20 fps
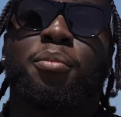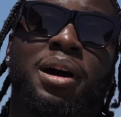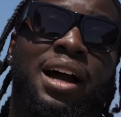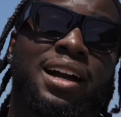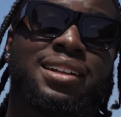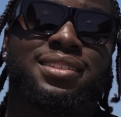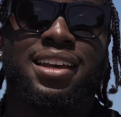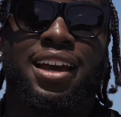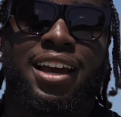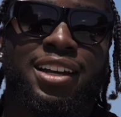
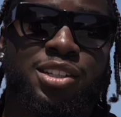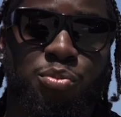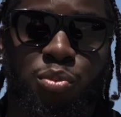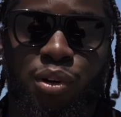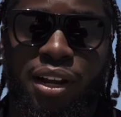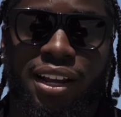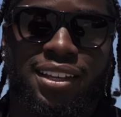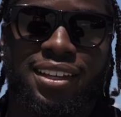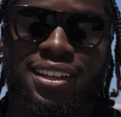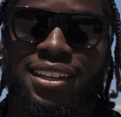my tax
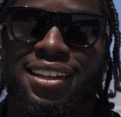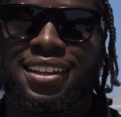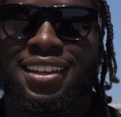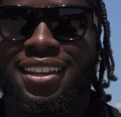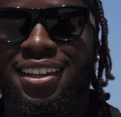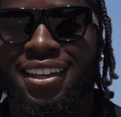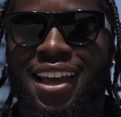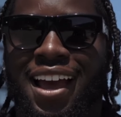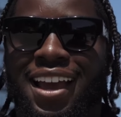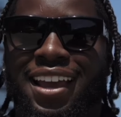bracket,
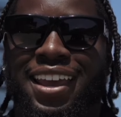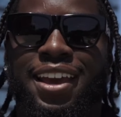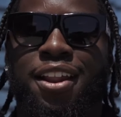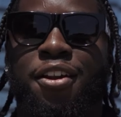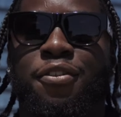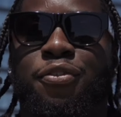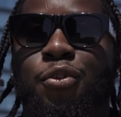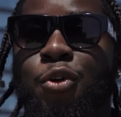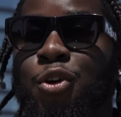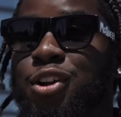I can't
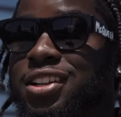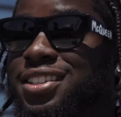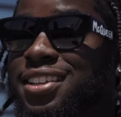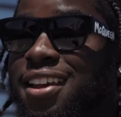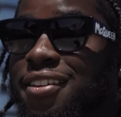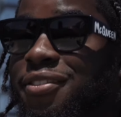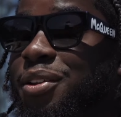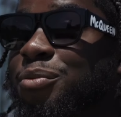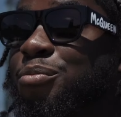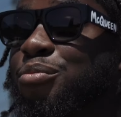afford
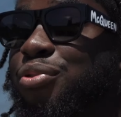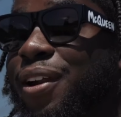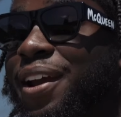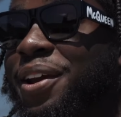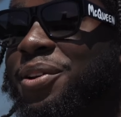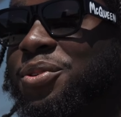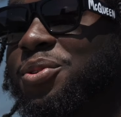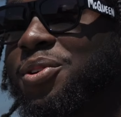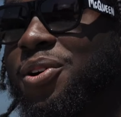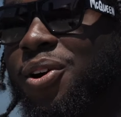seven brand new